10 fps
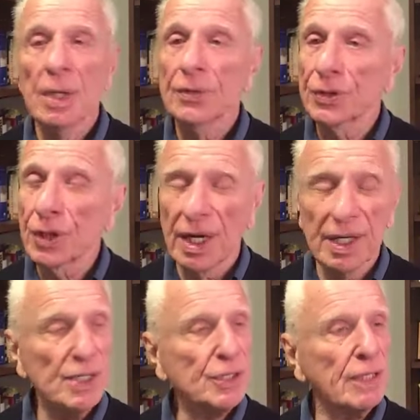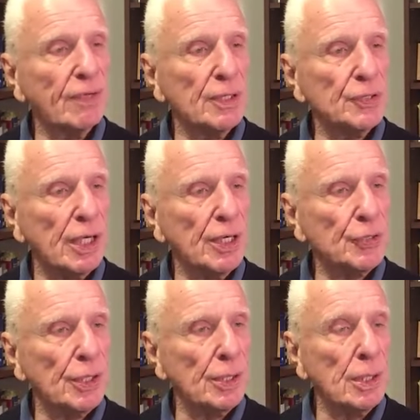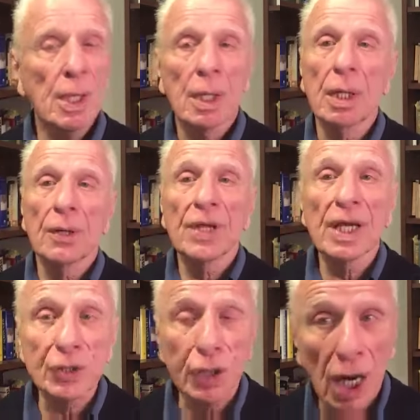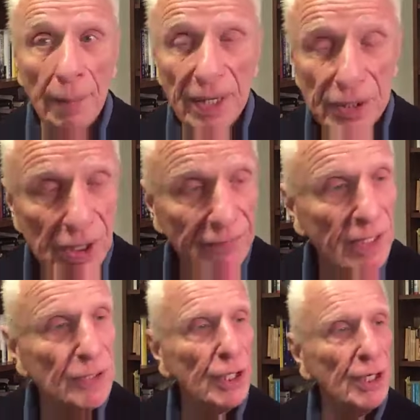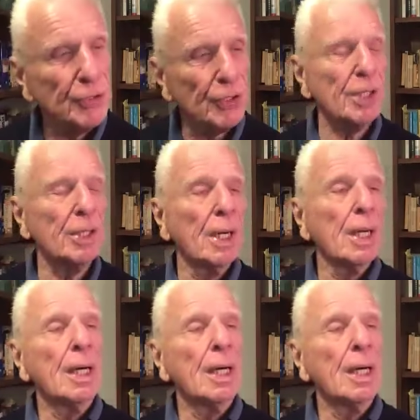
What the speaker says: the Chinese civilization, the Islamic civilization,